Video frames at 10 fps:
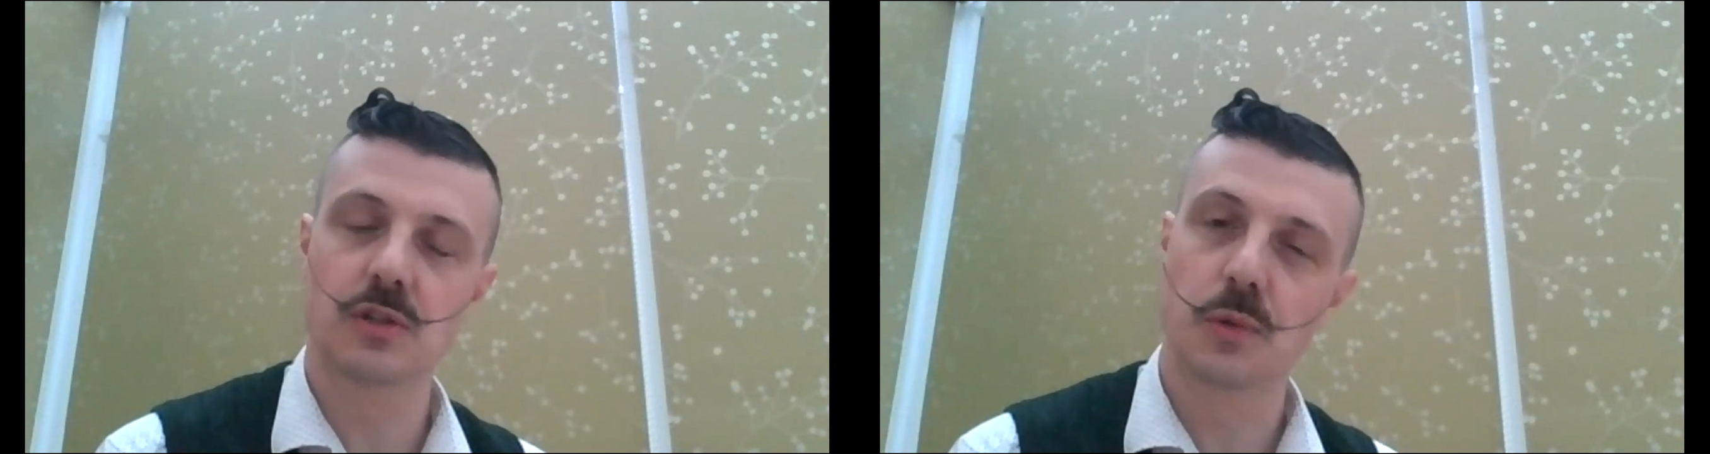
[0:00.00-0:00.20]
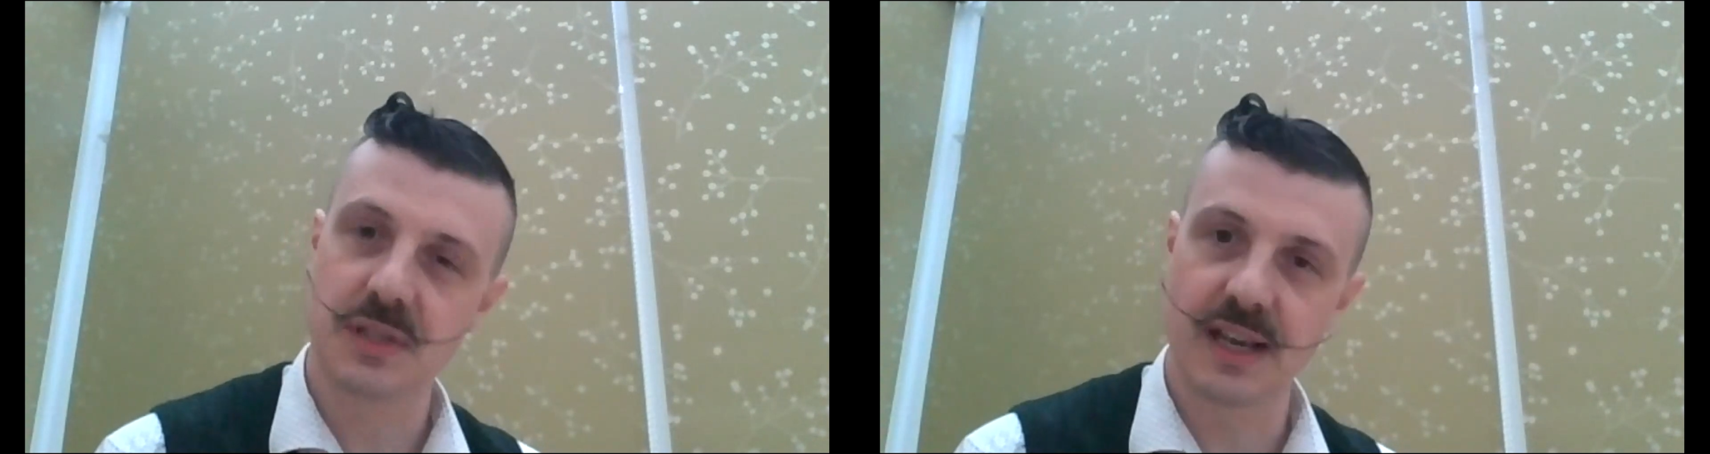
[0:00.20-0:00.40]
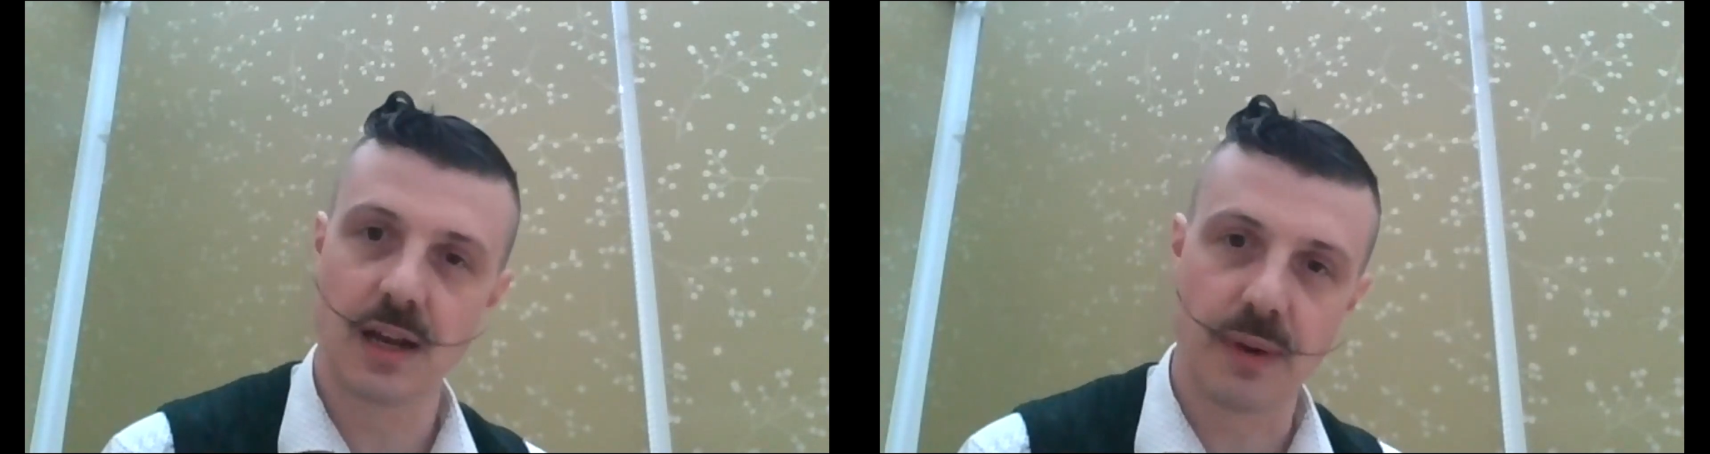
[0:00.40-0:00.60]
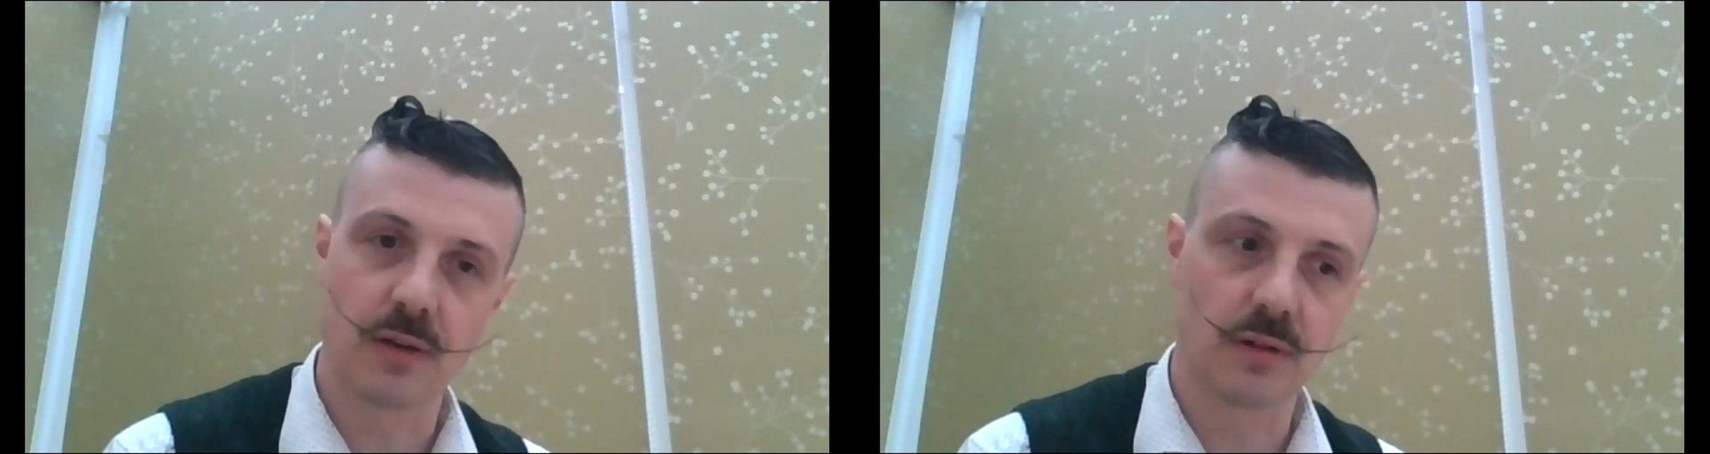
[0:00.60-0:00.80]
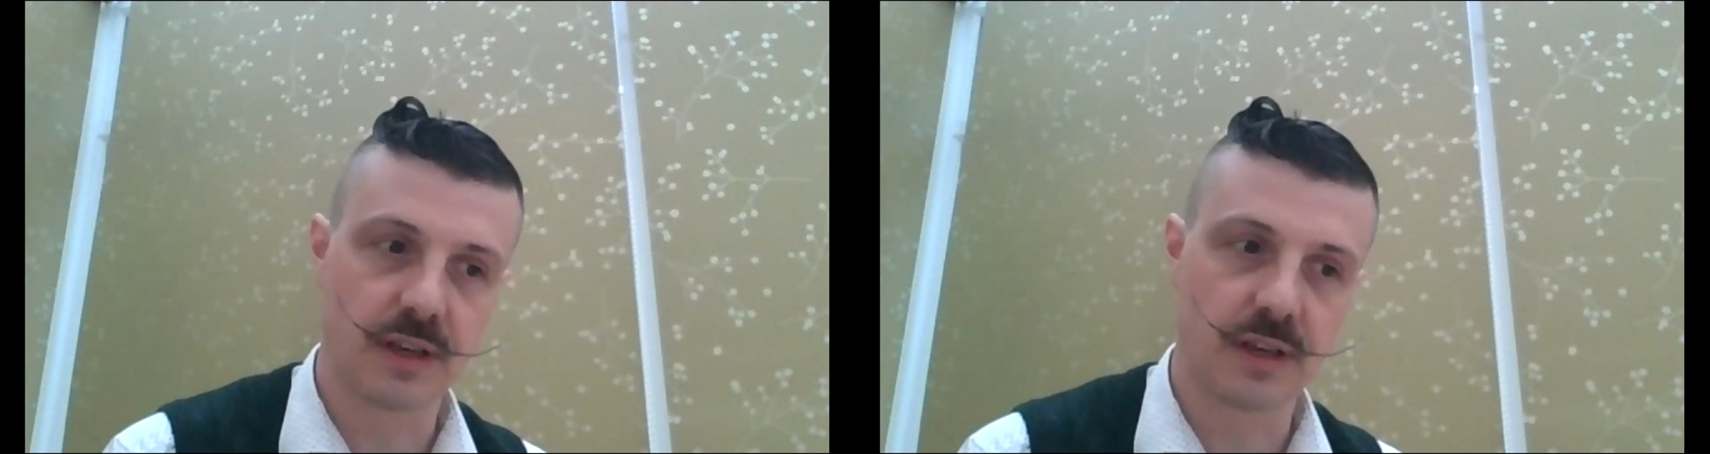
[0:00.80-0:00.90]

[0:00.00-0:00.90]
as we were saying about